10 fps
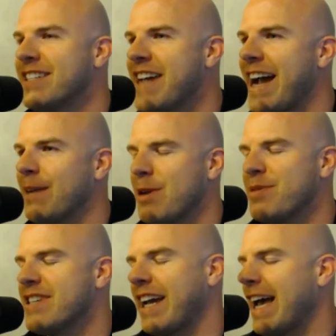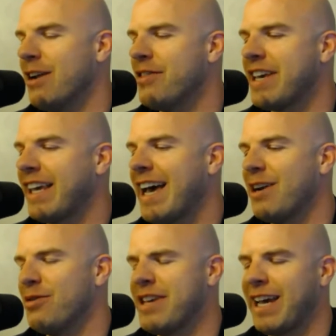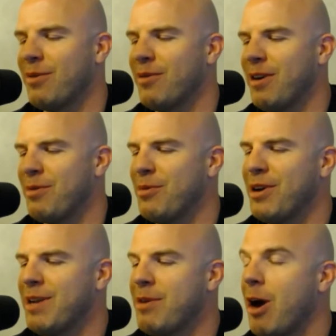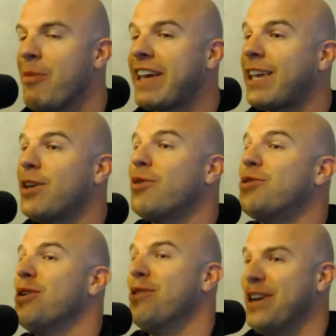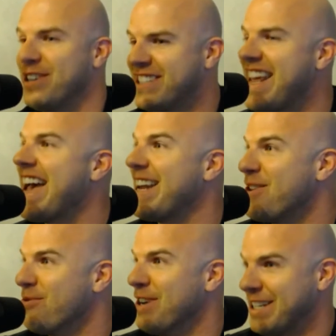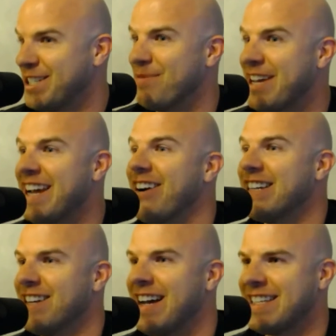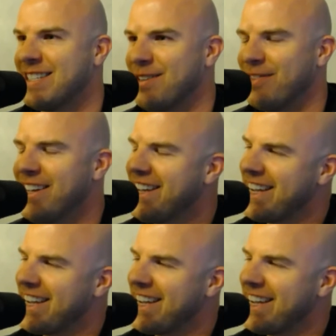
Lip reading: And Chad comes up. He's like, I don't think we want him here. I'm like, you don't understand. You want Jimmy here. He's awesome.